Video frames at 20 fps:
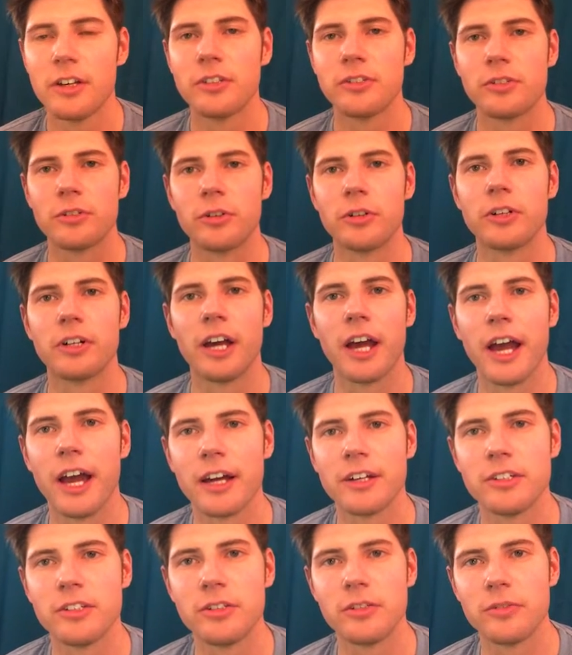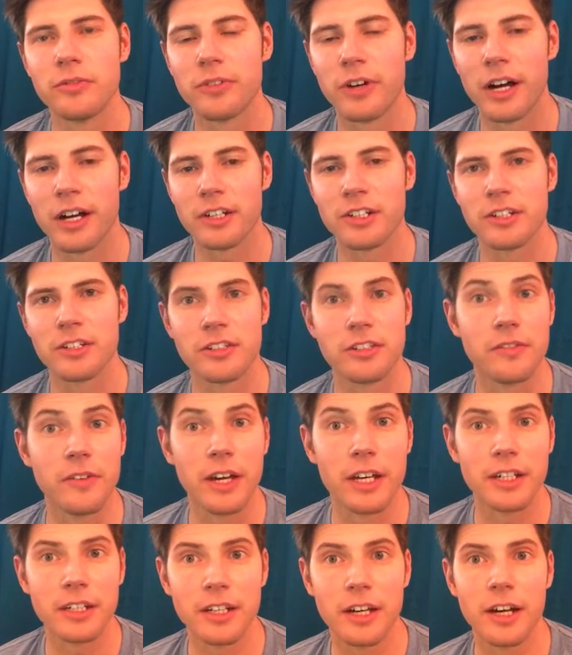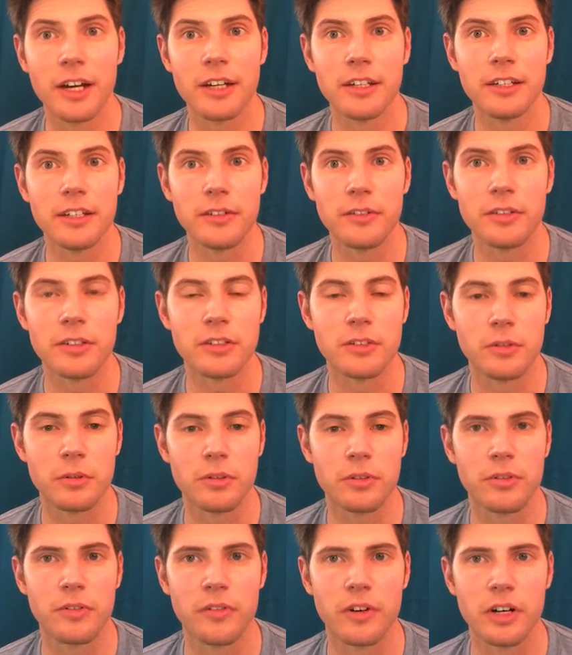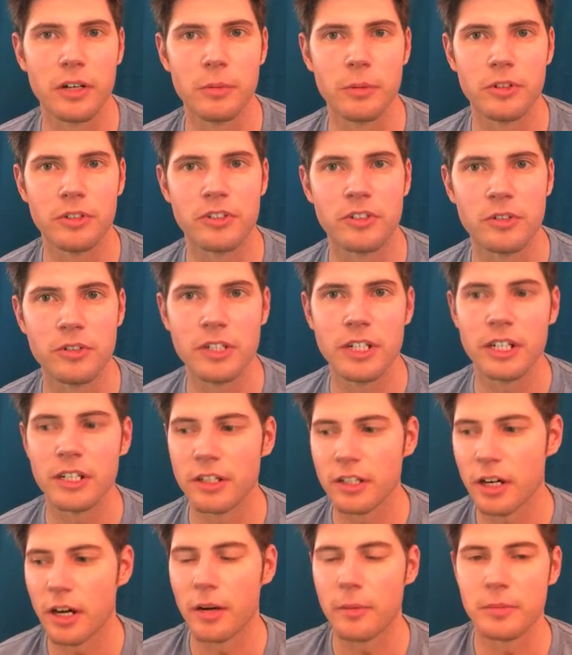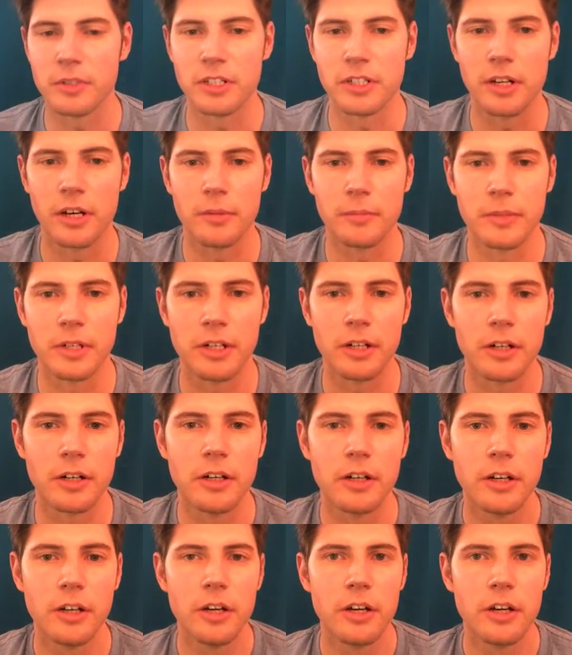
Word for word: So in order to add two fractions of any kind, even these ones with variables, you need a common denominator.